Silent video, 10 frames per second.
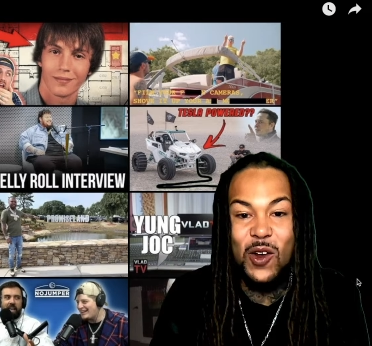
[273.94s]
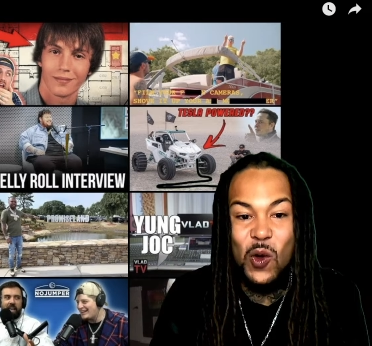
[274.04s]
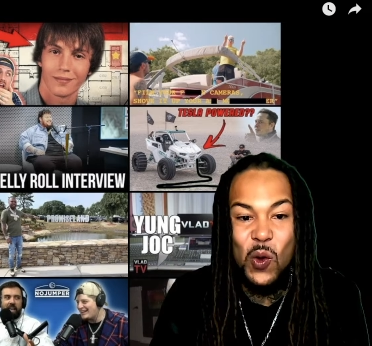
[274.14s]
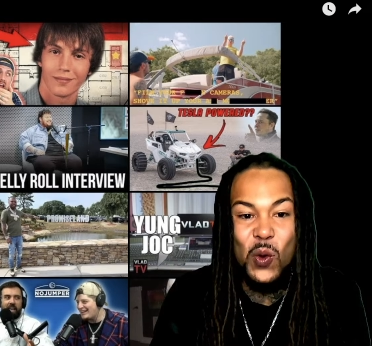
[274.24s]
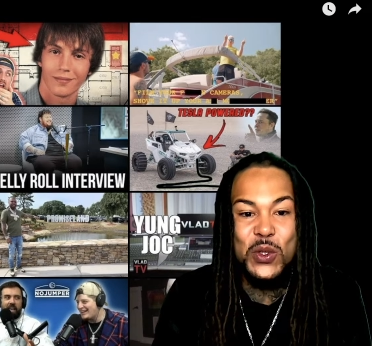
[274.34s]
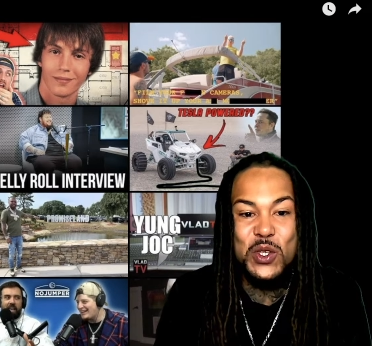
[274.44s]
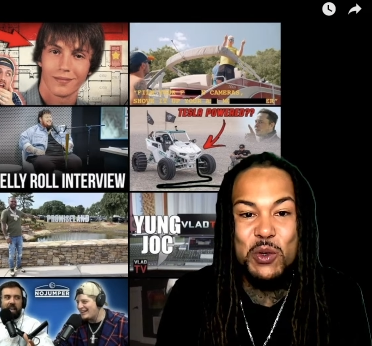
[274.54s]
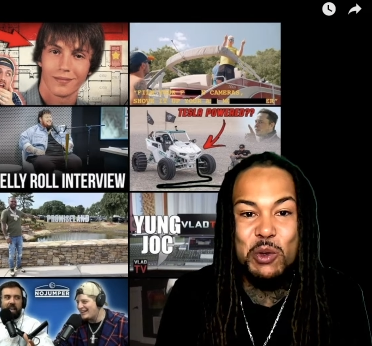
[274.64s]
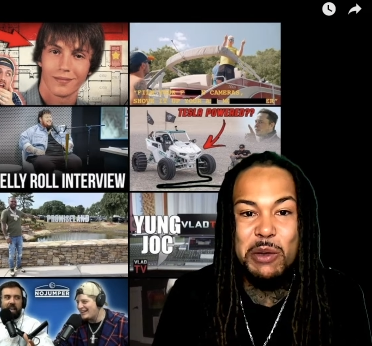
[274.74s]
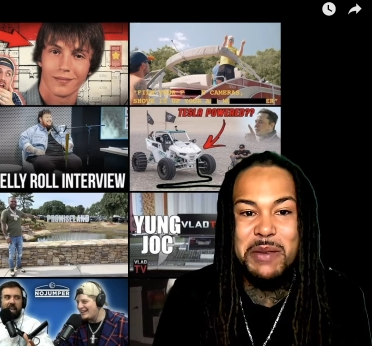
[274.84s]
Speaker 1: a whole
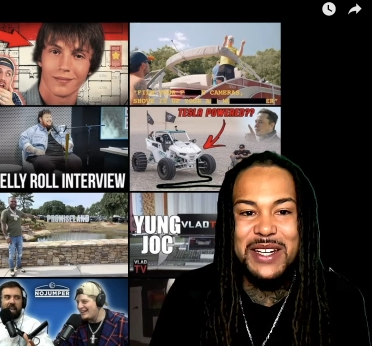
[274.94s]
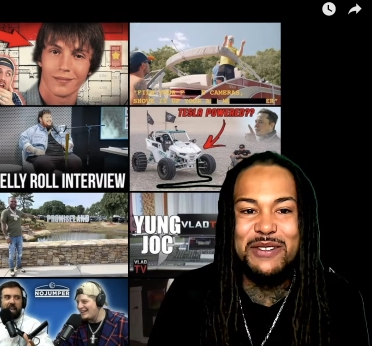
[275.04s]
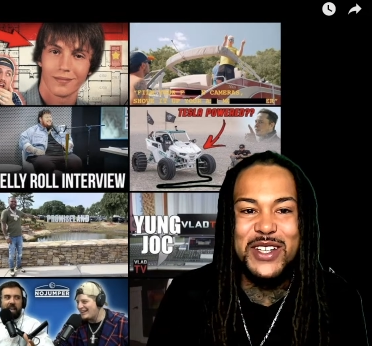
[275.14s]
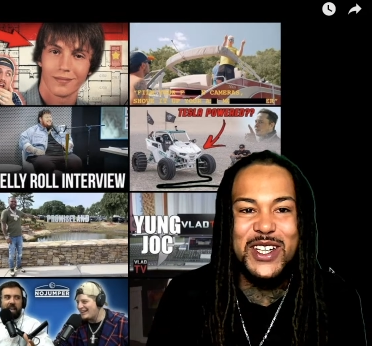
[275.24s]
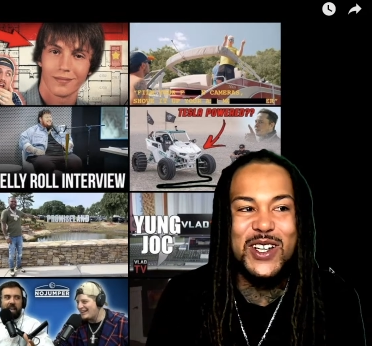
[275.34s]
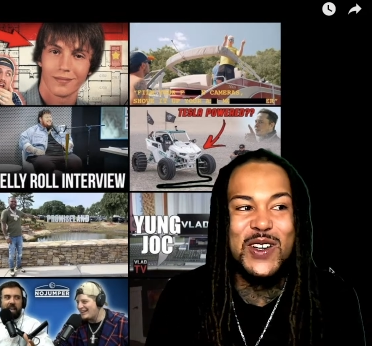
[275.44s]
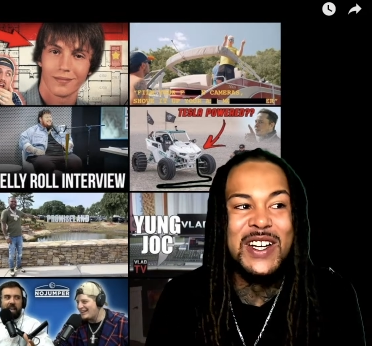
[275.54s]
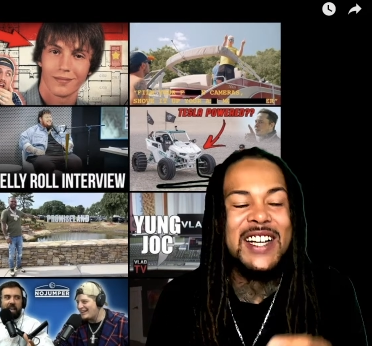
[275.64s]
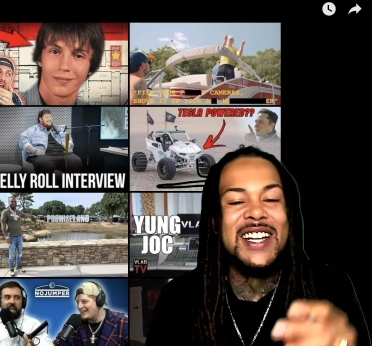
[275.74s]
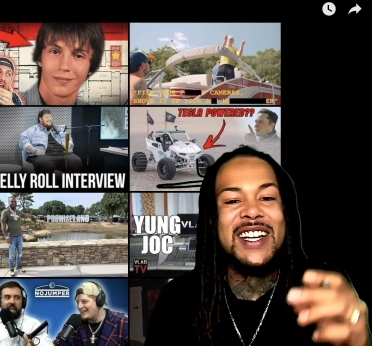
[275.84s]
two, three minute video
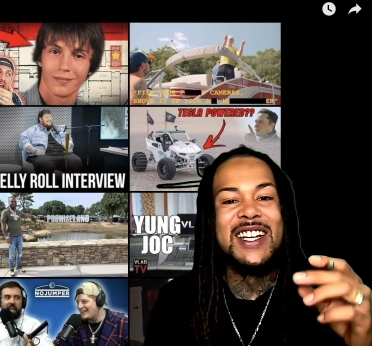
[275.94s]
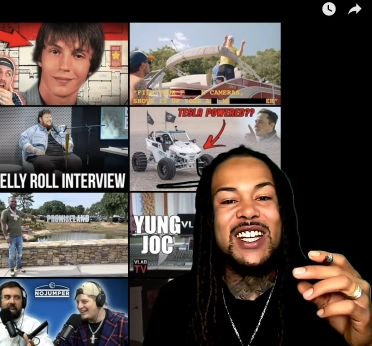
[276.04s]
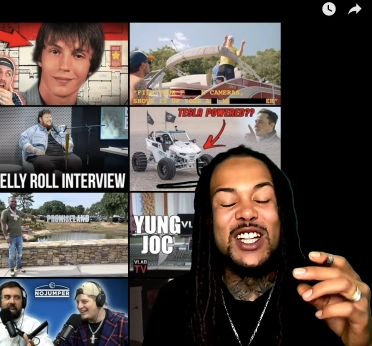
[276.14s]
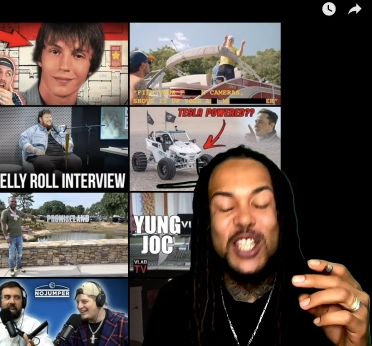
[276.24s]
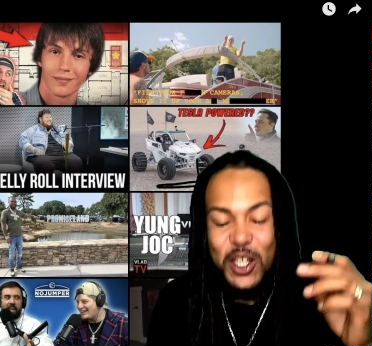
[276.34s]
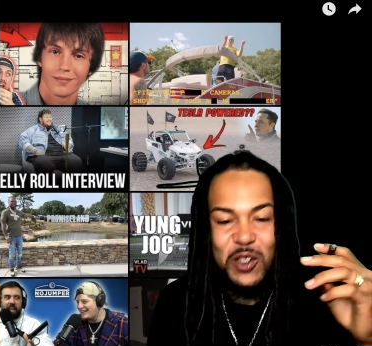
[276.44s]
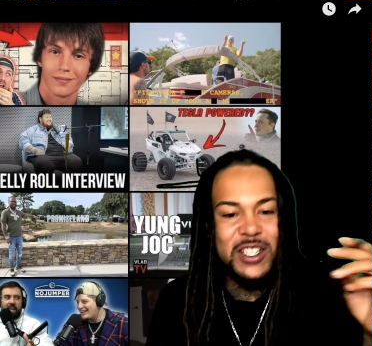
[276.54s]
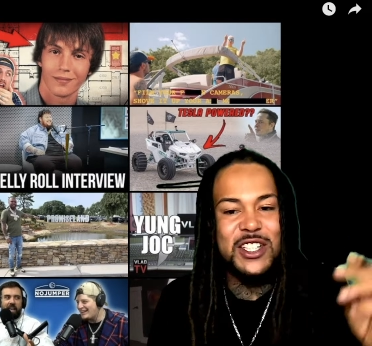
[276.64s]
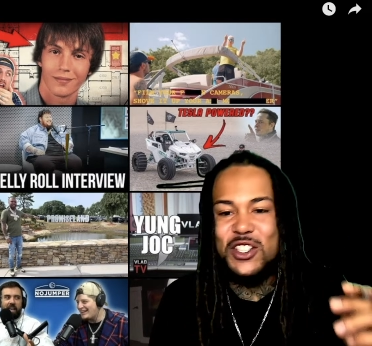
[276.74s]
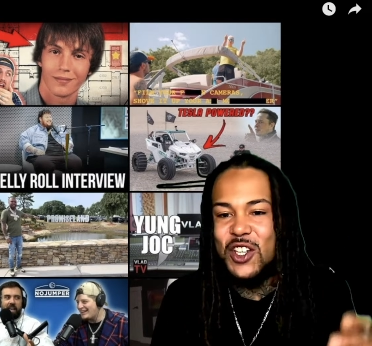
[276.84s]

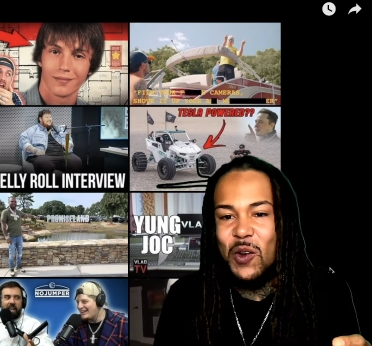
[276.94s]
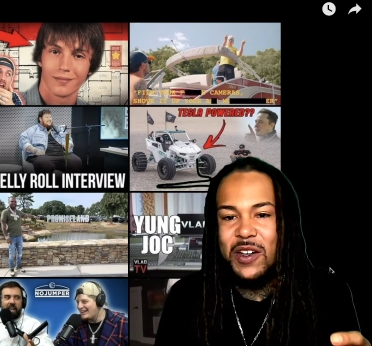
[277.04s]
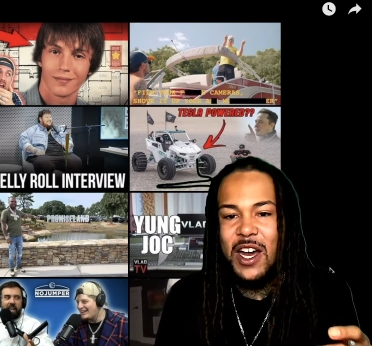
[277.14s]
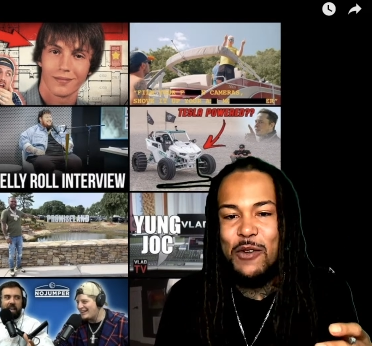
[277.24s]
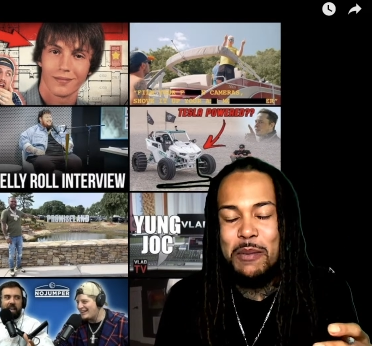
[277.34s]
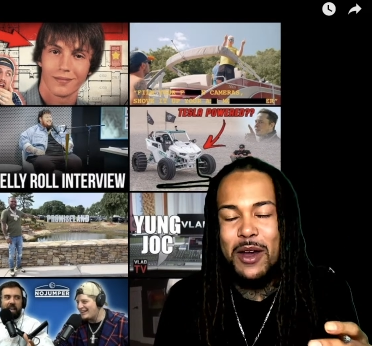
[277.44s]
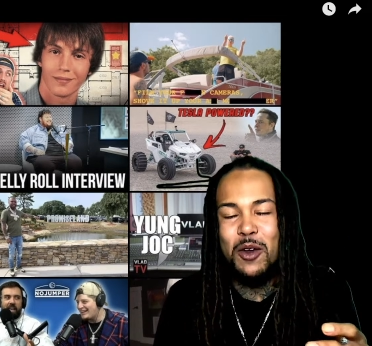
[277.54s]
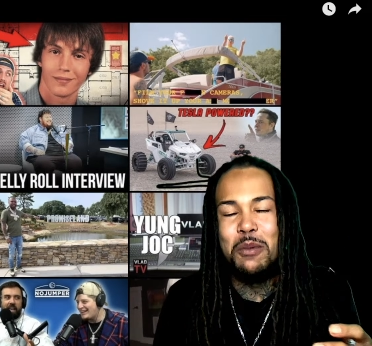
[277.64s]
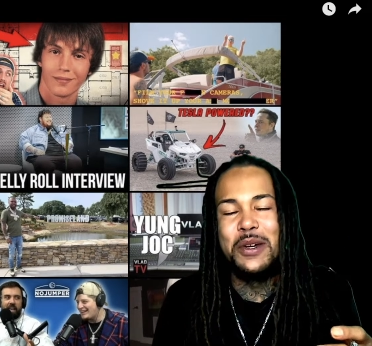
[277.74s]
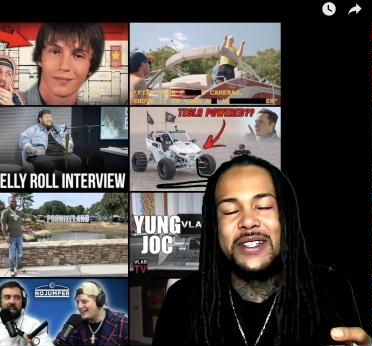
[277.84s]
literally just going off
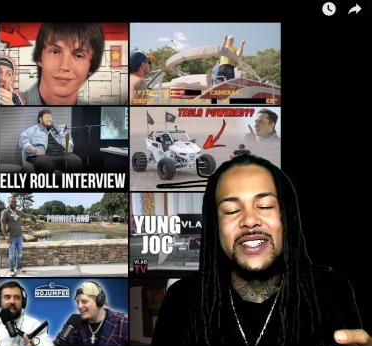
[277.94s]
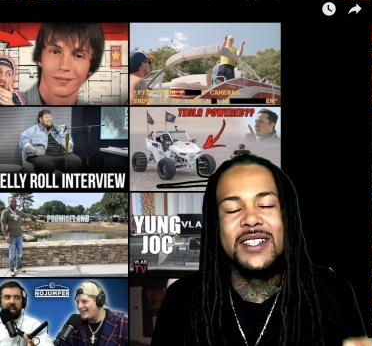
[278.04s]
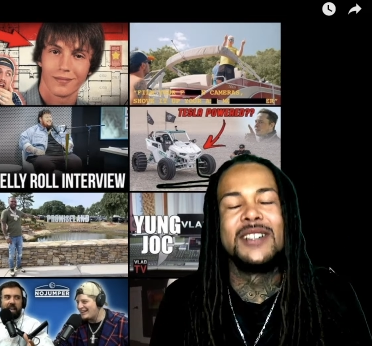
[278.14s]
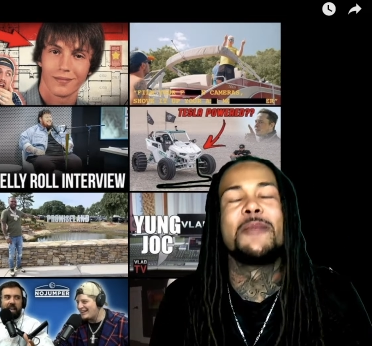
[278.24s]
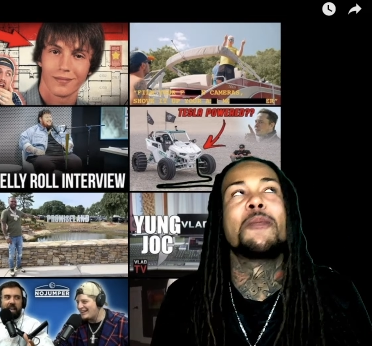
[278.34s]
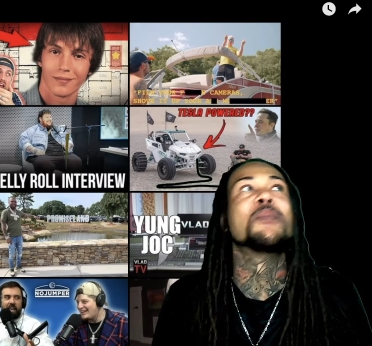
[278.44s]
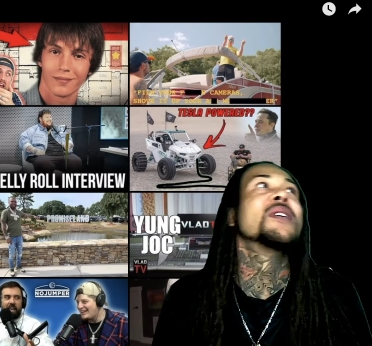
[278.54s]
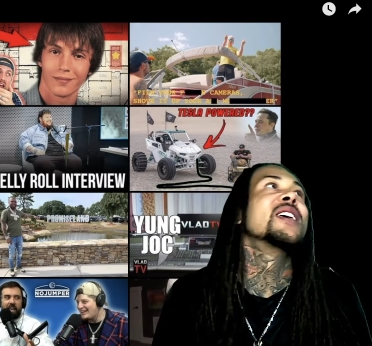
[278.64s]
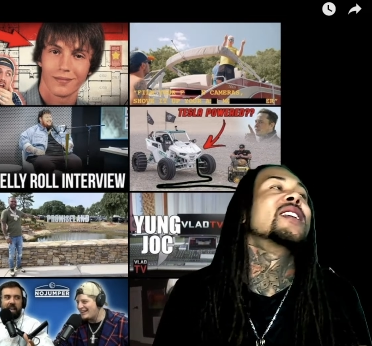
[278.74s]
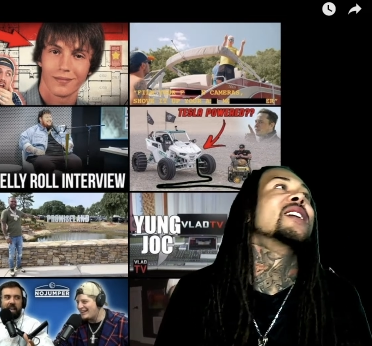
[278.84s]
about old boy's ear?
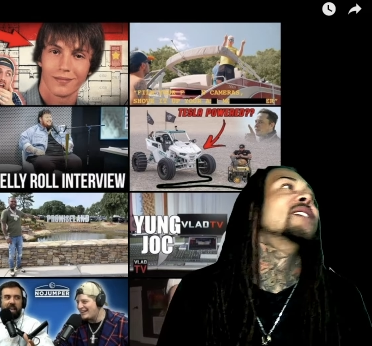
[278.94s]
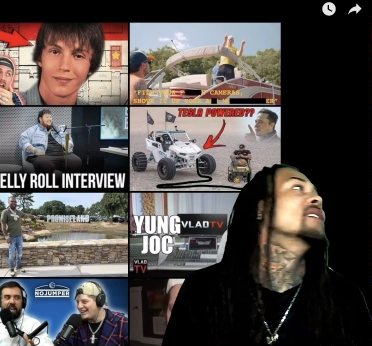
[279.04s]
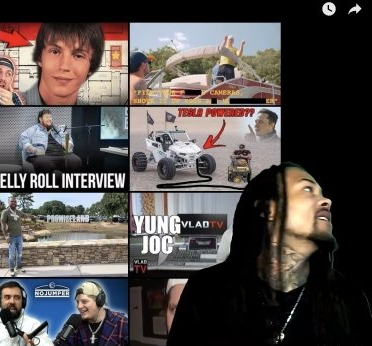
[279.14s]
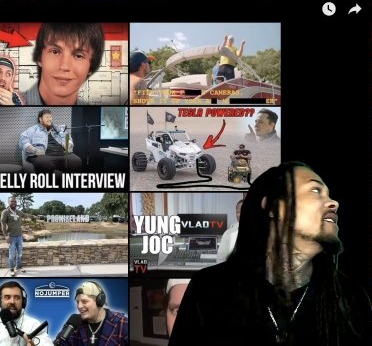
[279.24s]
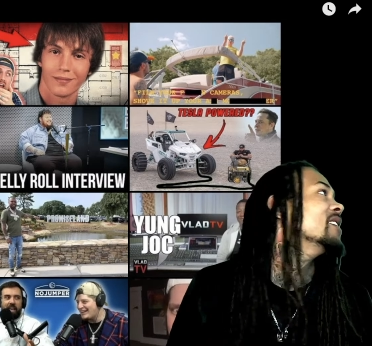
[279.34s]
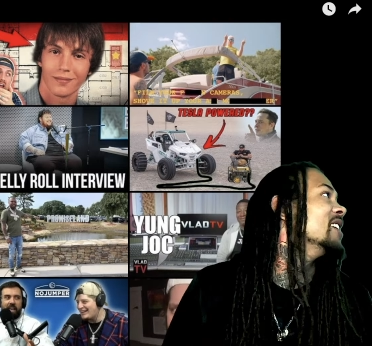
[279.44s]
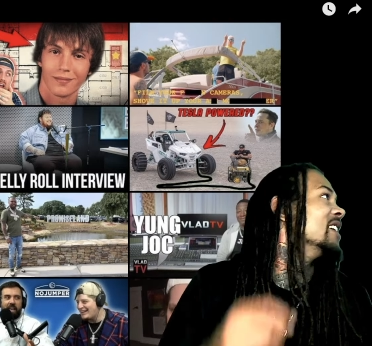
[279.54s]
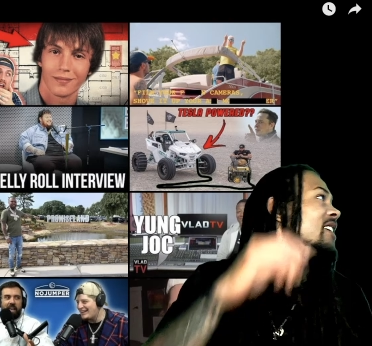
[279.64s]
He did. He